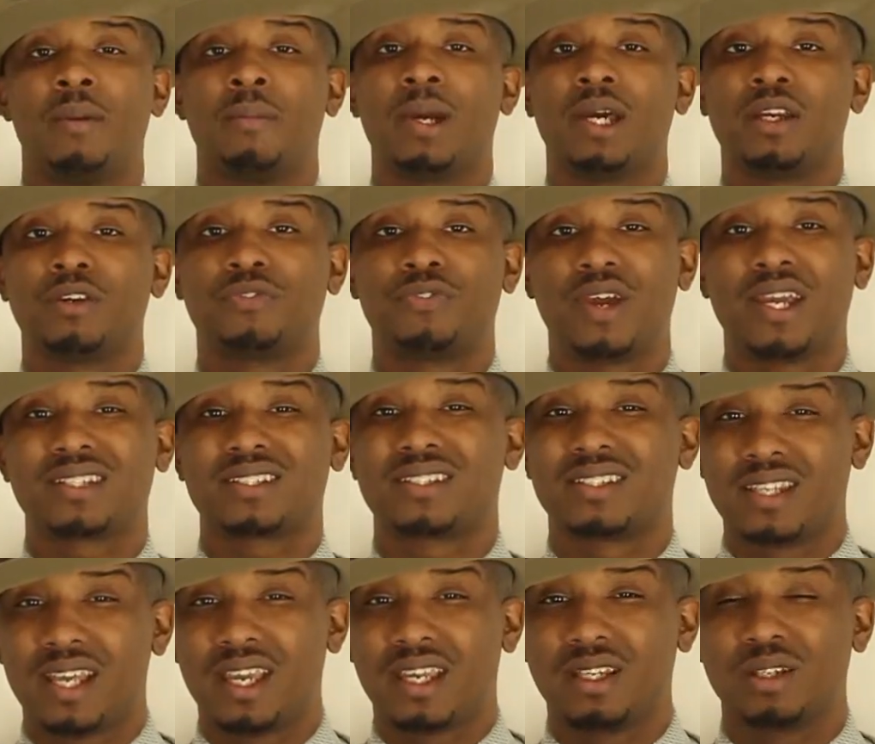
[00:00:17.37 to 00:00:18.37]
As a matter of fact,
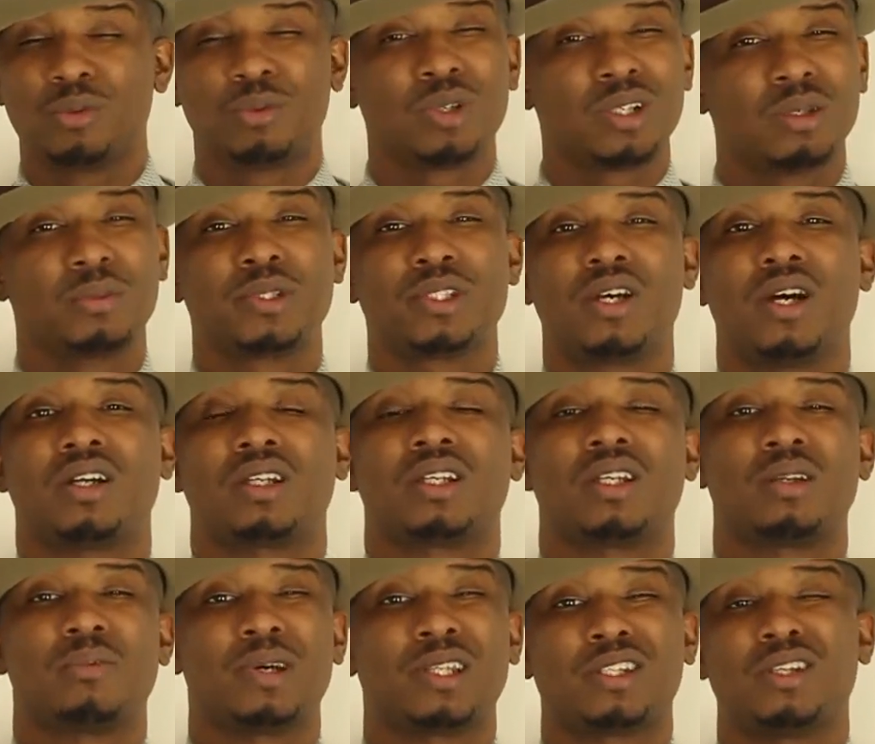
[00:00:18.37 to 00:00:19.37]
today we're going to be
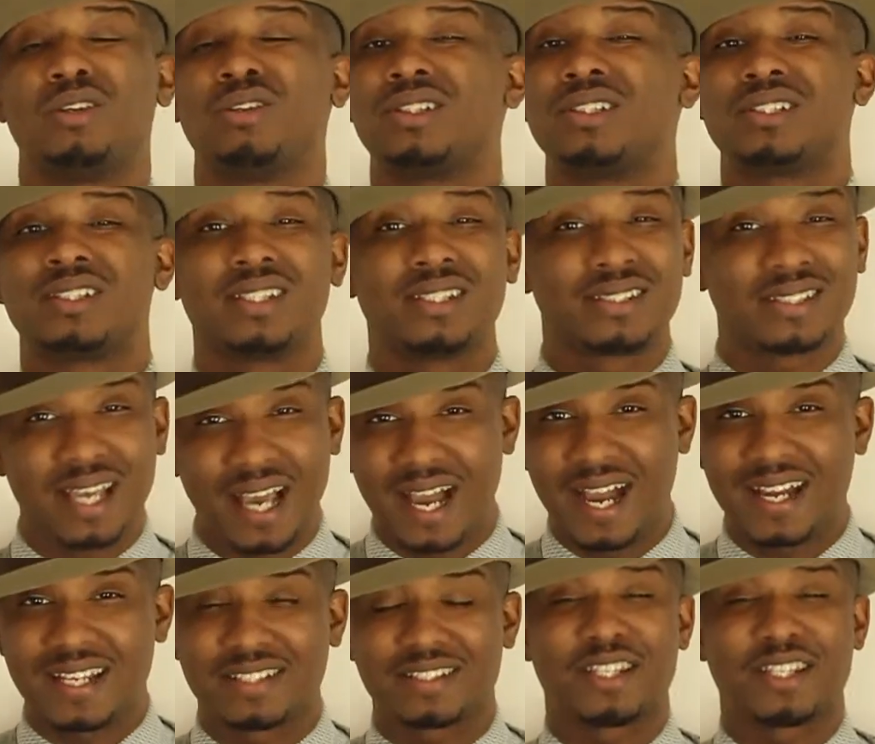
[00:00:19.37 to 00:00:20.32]
talking about the only 10 ties